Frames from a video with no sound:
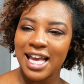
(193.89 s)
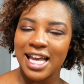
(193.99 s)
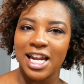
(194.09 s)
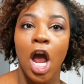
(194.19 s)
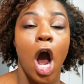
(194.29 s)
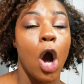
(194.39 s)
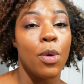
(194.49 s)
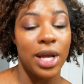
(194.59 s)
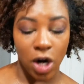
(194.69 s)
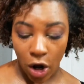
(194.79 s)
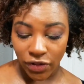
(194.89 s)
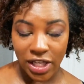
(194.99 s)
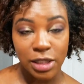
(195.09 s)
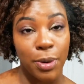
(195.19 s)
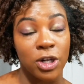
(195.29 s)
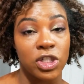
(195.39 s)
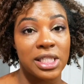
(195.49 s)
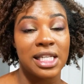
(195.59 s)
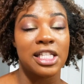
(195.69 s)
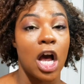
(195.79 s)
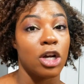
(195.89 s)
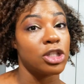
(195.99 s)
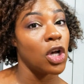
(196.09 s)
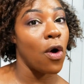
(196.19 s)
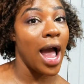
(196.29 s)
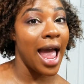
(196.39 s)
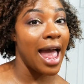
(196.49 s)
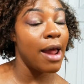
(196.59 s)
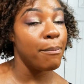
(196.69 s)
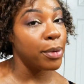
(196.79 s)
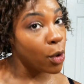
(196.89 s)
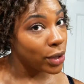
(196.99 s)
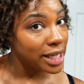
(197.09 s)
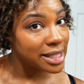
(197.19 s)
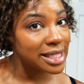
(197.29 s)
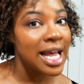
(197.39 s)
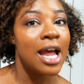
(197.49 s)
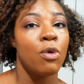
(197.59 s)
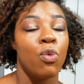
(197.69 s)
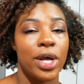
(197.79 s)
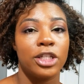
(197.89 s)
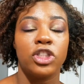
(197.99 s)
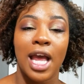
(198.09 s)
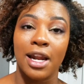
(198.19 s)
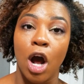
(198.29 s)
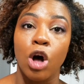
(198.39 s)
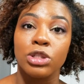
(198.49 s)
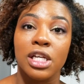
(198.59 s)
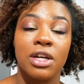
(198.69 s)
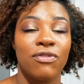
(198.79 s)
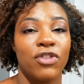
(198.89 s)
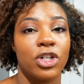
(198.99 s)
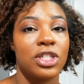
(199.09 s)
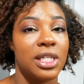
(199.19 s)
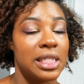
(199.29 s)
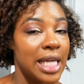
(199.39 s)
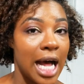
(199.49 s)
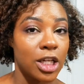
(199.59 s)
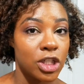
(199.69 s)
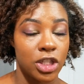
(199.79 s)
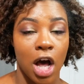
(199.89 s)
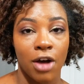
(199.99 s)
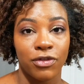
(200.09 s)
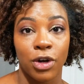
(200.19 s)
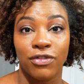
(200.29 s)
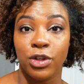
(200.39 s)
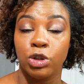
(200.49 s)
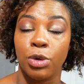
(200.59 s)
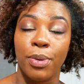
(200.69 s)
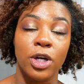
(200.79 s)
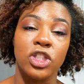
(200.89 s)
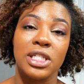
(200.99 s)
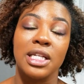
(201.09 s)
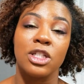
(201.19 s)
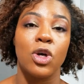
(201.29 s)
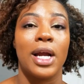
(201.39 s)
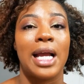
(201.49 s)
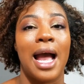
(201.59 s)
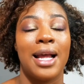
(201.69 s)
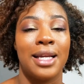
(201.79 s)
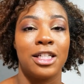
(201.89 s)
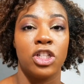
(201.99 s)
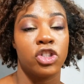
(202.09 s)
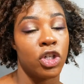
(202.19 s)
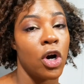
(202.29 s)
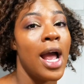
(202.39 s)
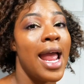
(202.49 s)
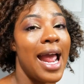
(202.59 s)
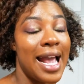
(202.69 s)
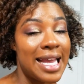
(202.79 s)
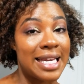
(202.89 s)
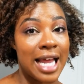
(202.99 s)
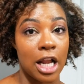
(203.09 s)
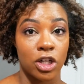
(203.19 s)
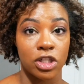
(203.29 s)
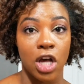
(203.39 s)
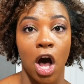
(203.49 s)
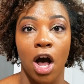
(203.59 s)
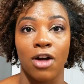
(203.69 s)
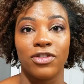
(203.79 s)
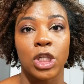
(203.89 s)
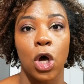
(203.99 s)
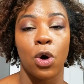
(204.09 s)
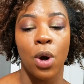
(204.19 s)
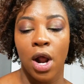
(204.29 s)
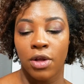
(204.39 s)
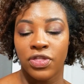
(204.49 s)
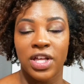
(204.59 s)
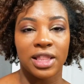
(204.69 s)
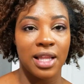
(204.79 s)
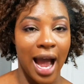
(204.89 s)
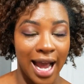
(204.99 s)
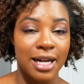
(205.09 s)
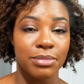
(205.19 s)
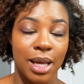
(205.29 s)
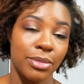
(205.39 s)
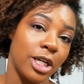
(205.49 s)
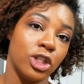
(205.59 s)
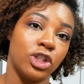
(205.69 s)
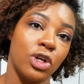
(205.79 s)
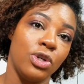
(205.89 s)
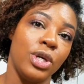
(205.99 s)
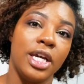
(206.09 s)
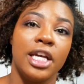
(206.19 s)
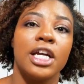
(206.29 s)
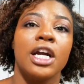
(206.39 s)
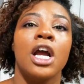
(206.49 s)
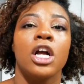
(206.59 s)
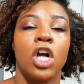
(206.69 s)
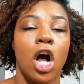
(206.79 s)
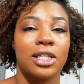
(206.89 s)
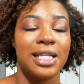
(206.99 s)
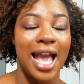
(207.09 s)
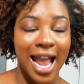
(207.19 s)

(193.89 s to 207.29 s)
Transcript: it. Oh, and on these purchases, I also had points, which at Ulta converts to dollars off your future purchases. So I got an additional $8 off. So the items I'm going to show you here cost